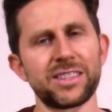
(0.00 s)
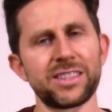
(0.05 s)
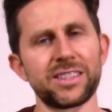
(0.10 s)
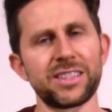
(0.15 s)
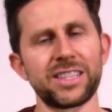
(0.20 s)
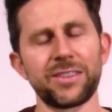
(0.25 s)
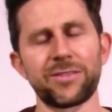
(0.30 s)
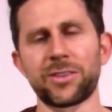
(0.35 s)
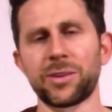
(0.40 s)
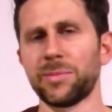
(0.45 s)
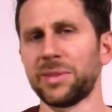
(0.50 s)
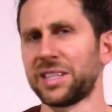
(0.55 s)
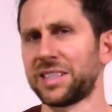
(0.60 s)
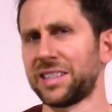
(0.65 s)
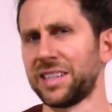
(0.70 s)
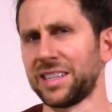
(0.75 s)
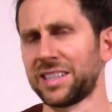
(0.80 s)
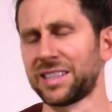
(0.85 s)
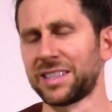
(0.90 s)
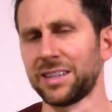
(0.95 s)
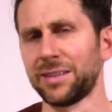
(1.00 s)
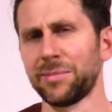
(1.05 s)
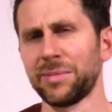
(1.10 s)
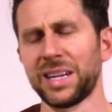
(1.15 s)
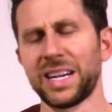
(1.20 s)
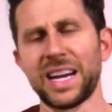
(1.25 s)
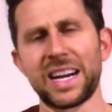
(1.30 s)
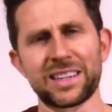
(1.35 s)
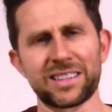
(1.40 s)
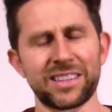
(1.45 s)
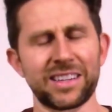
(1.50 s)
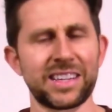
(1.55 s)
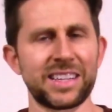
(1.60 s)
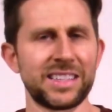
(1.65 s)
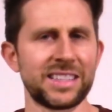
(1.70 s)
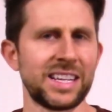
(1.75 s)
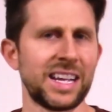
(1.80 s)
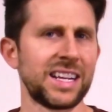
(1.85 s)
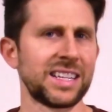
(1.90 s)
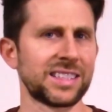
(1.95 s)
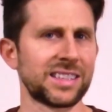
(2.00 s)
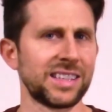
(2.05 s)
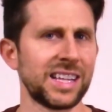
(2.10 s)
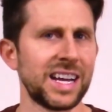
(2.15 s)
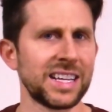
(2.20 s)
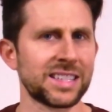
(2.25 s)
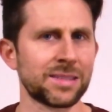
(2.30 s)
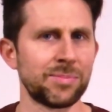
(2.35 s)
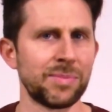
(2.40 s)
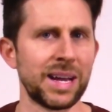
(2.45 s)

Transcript: Energy from a system, it actually contains less